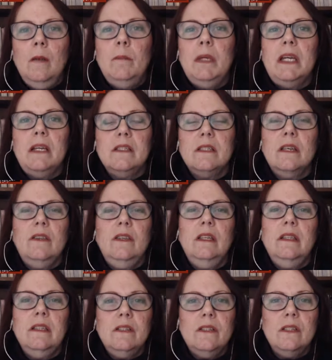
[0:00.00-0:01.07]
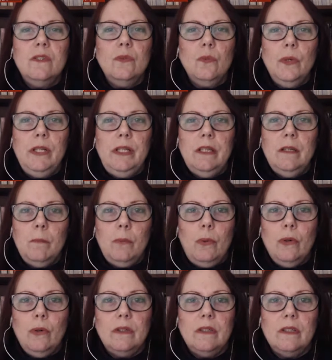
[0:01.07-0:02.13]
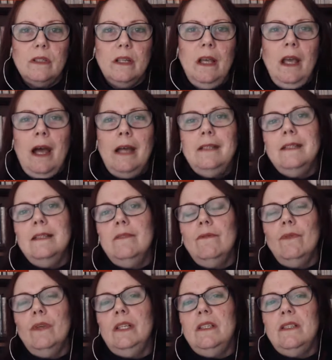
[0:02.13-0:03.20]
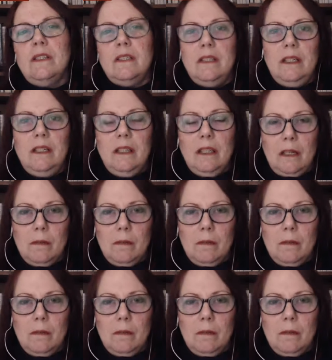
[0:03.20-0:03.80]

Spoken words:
because I think this is really important. I didn't really see the